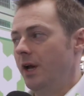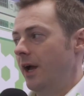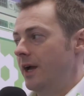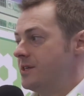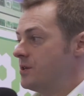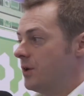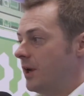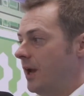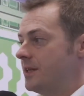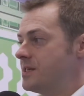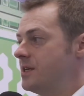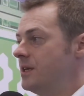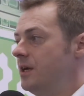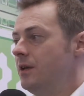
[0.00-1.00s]
As you can
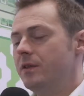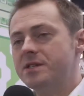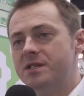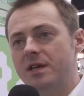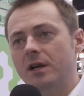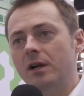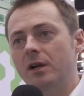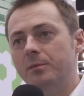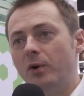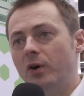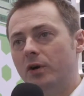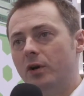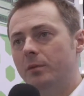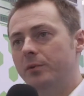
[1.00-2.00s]
see, the single
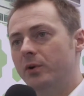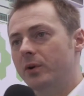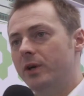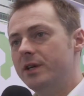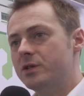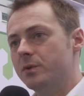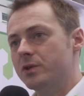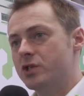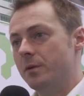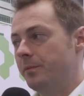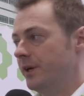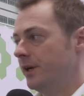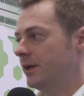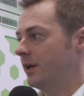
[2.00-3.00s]
board computers, which are
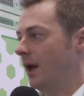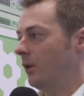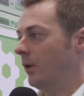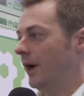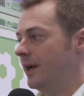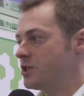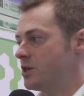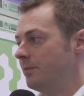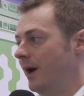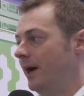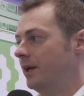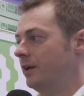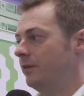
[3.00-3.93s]
built in our HMI